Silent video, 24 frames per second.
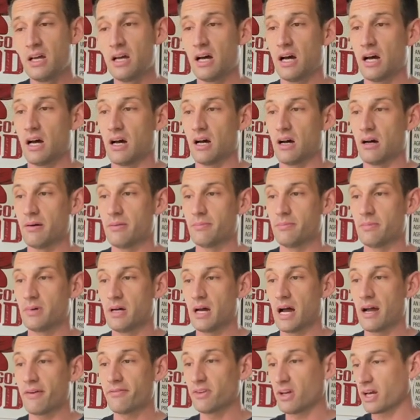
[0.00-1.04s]
Um,
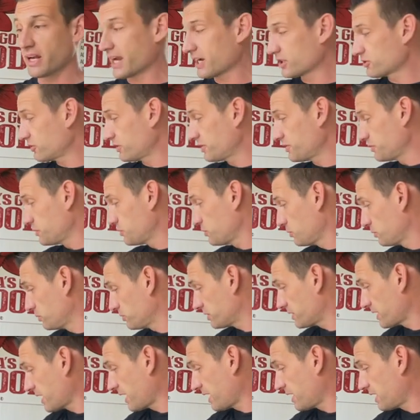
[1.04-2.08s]
I've not actually
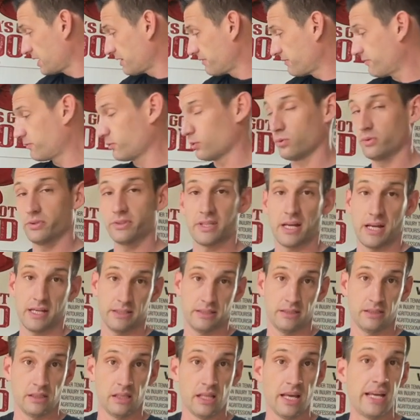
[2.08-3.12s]
used a
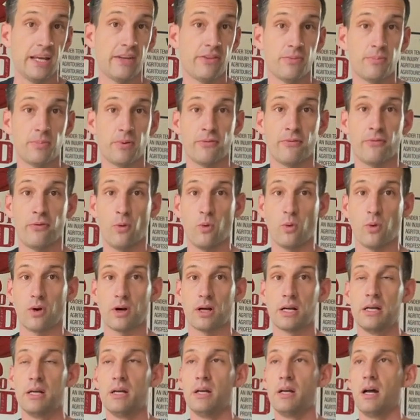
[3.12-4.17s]
full-size lathe
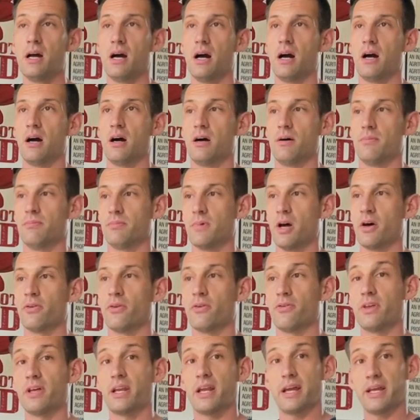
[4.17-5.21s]
before, um, other
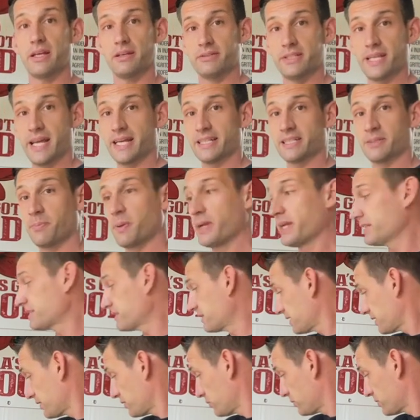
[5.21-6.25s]
than a test piece
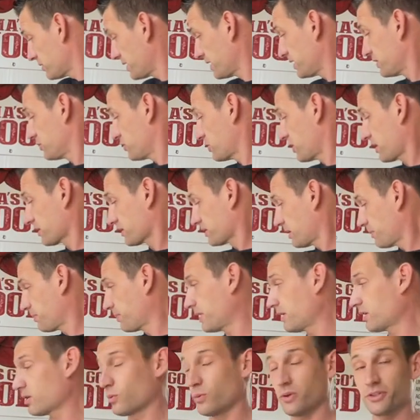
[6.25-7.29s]
that you see chucked up
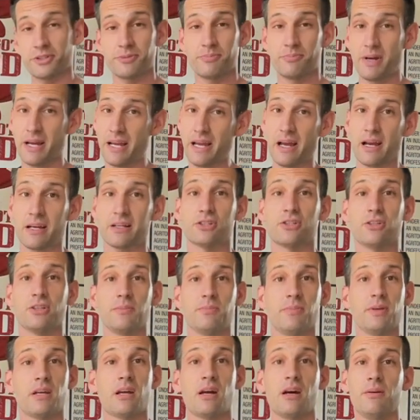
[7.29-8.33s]
here, which may actually
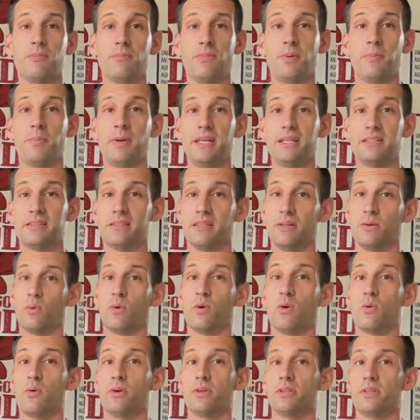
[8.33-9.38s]
become the piece that we're
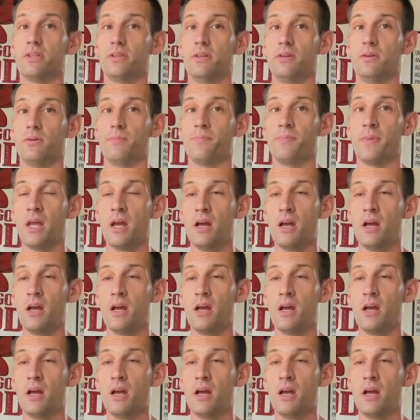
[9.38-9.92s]
going to do.